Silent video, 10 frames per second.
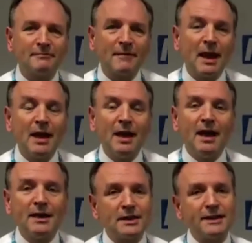
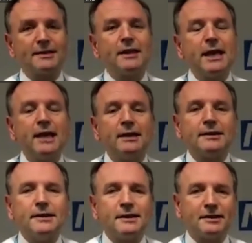vaccinations would
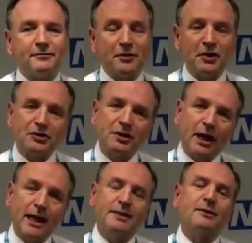continue at least
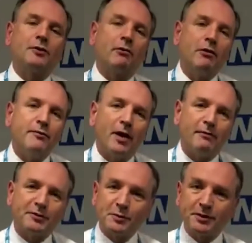until next
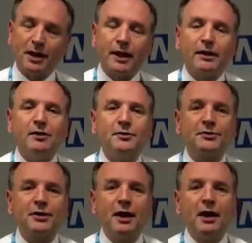spring and
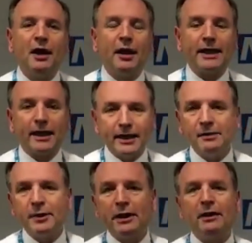warned people
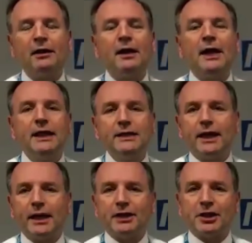to be very
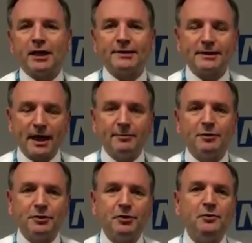careful in the
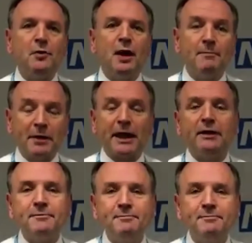meantime. The
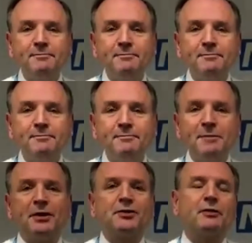vaccine could not
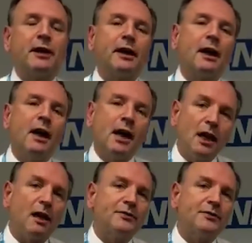arrive soon enough for the